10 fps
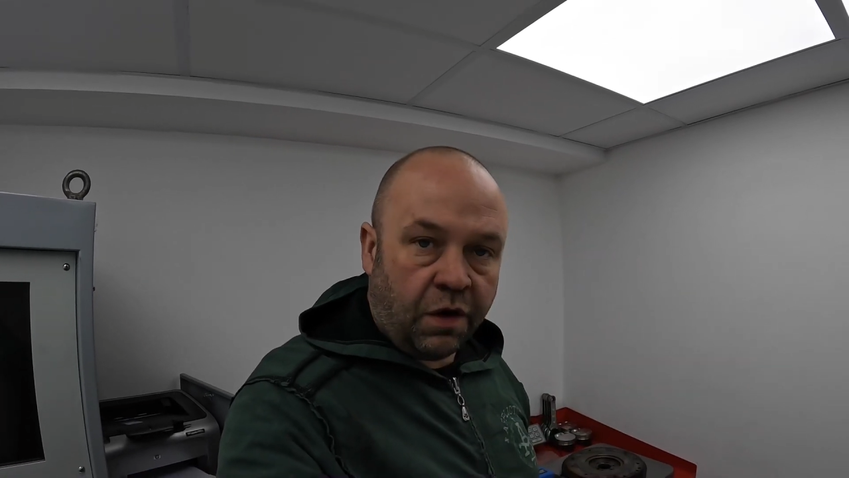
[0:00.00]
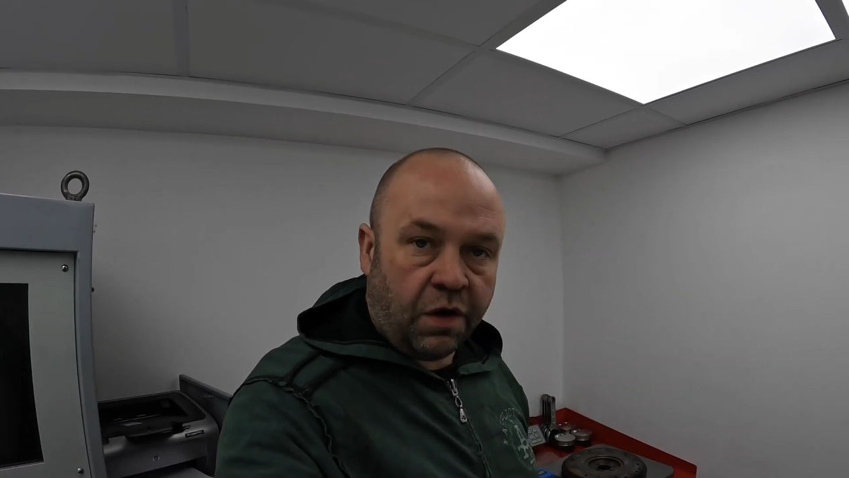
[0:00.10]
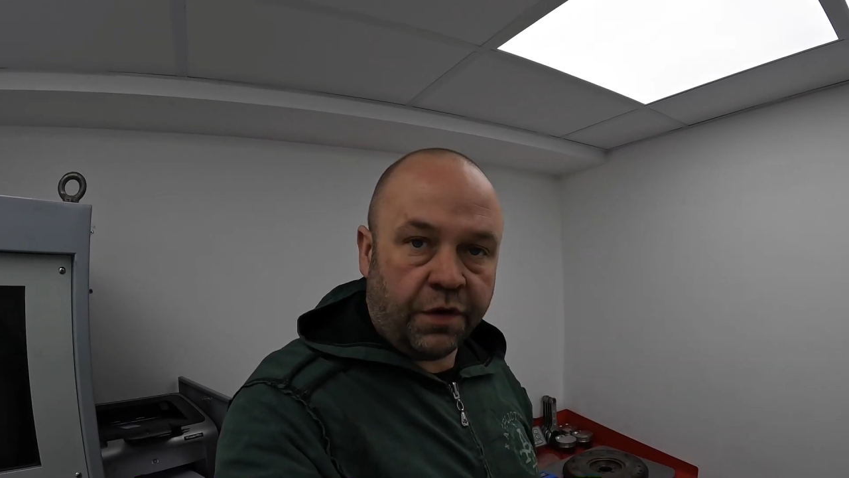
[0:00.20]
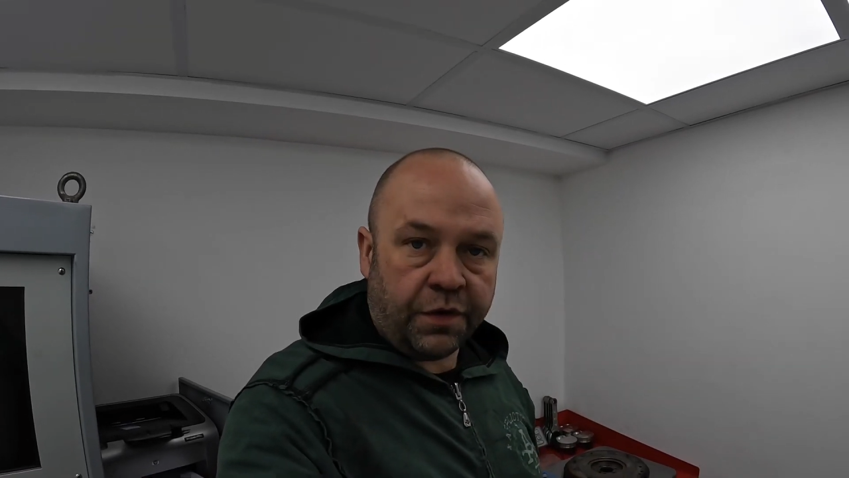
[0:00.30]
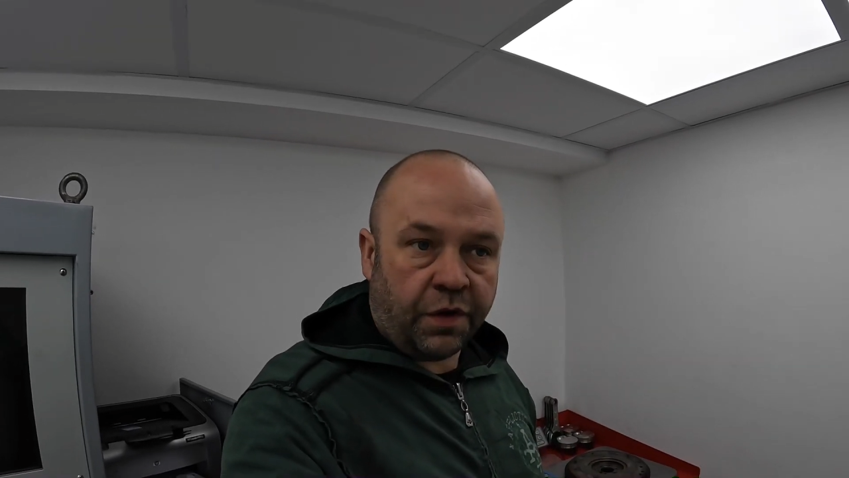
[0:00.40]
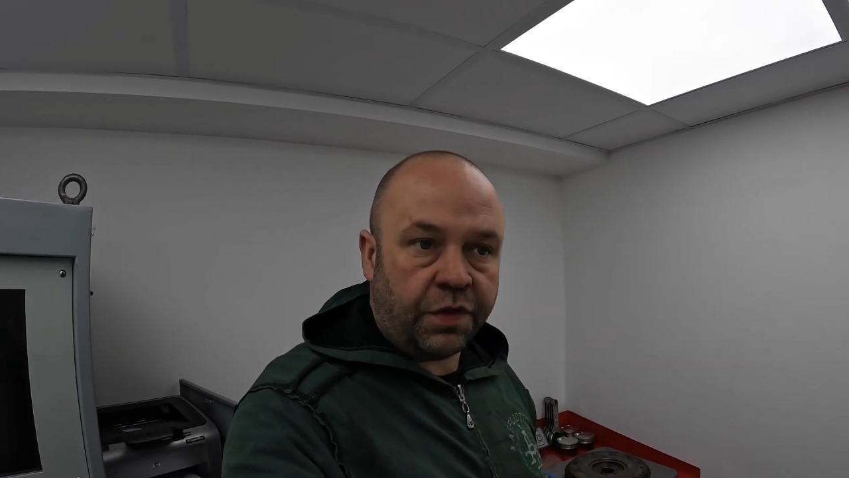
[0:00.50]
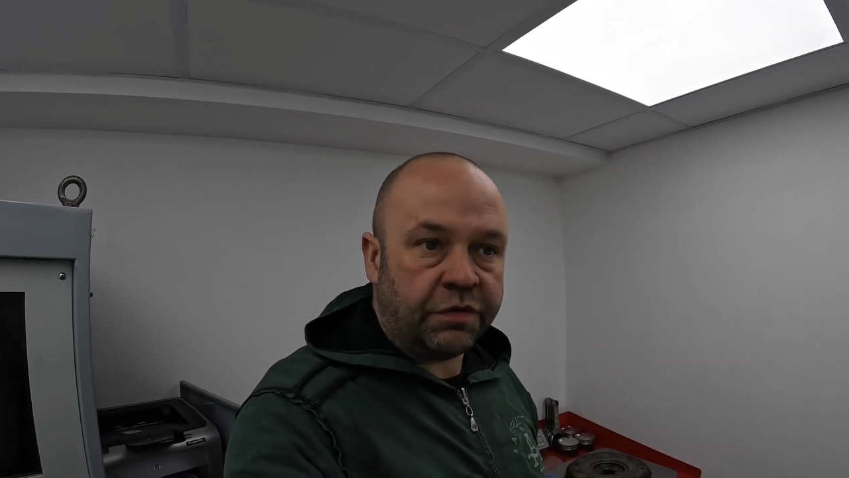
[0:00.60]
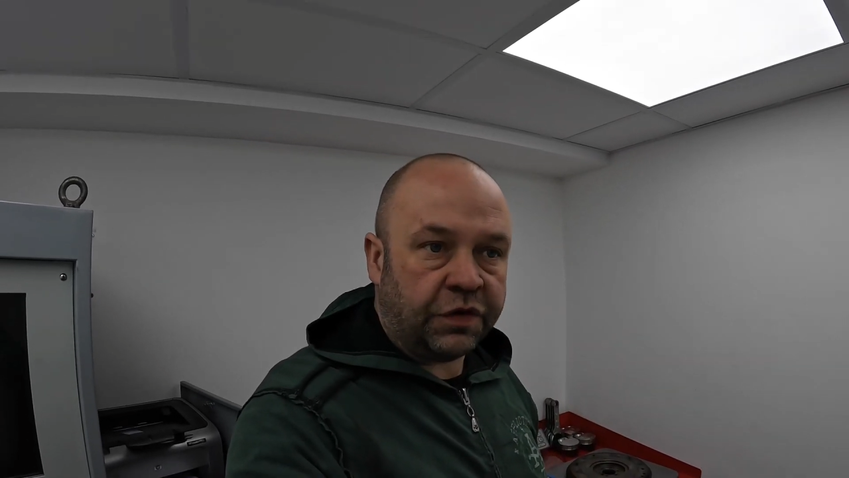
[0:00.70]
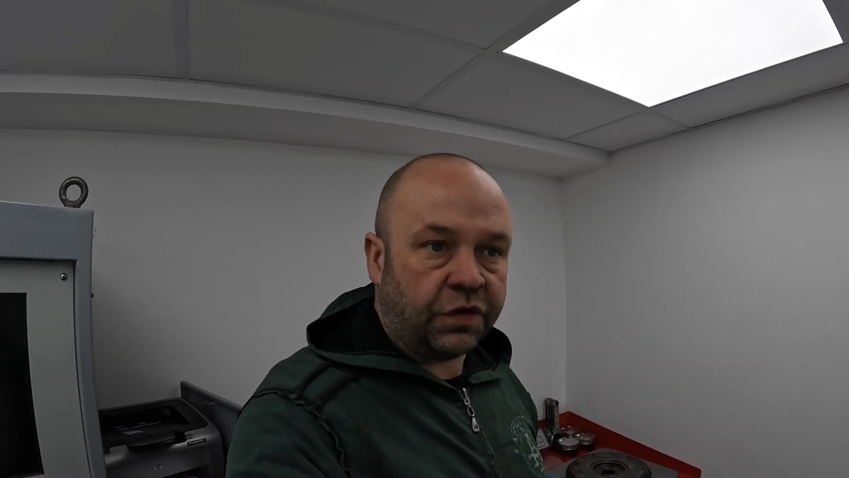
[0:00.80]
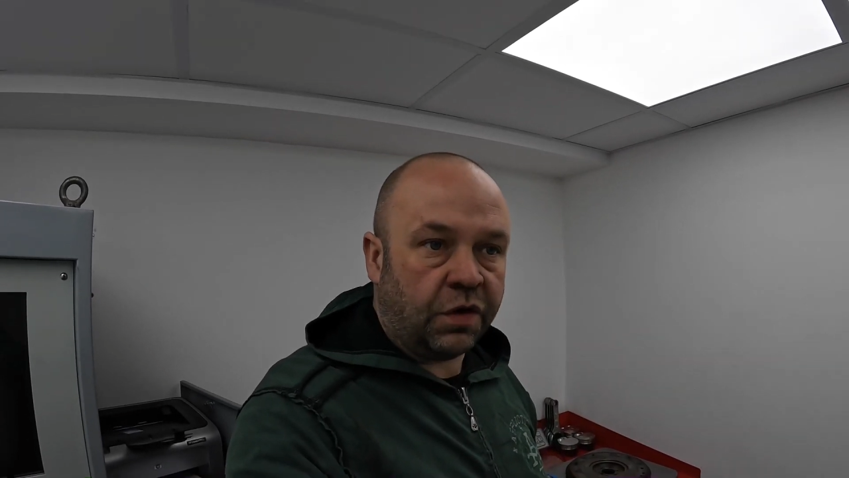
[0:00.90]
on the
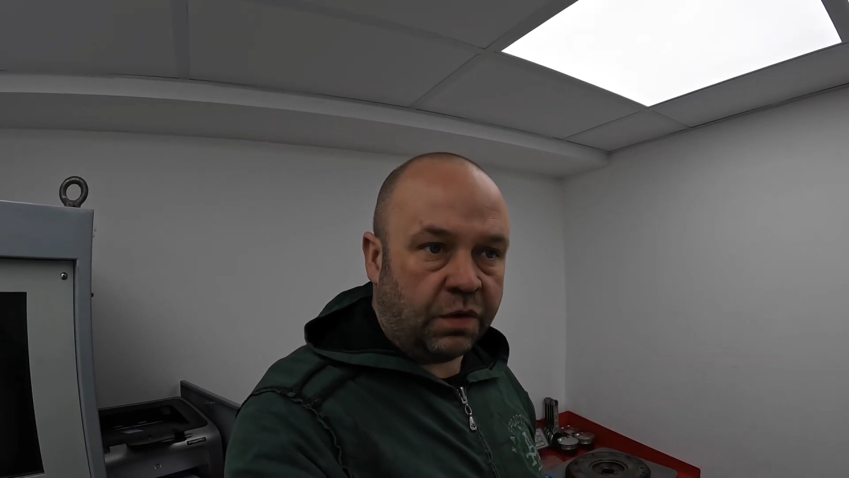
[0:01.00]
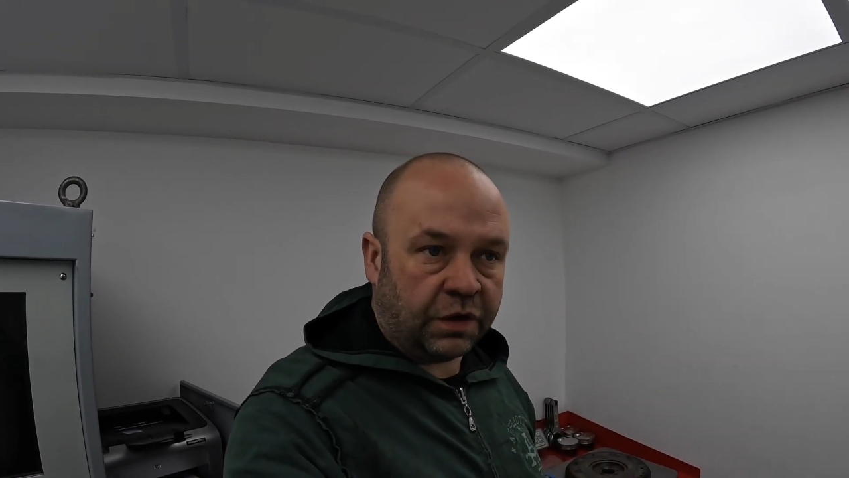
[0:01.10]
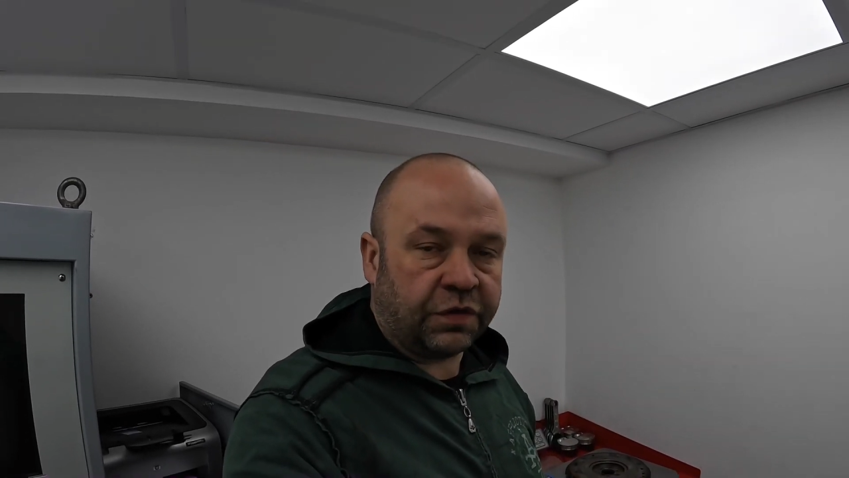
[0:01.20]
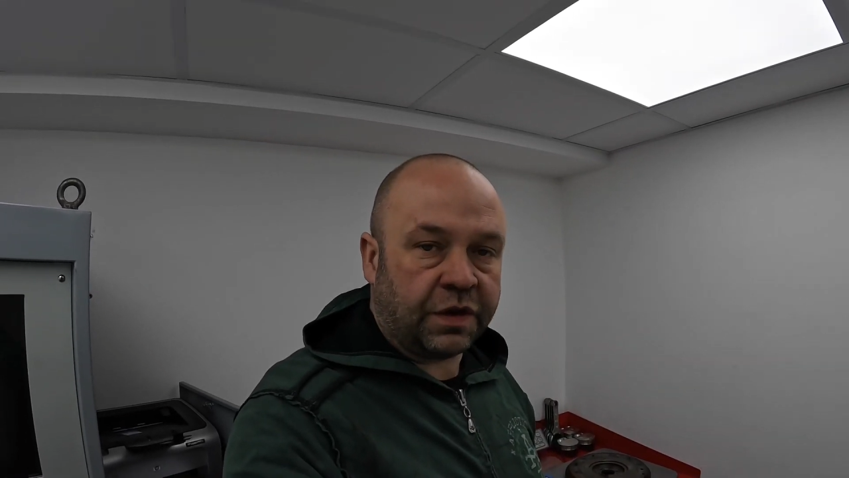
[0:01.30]
result.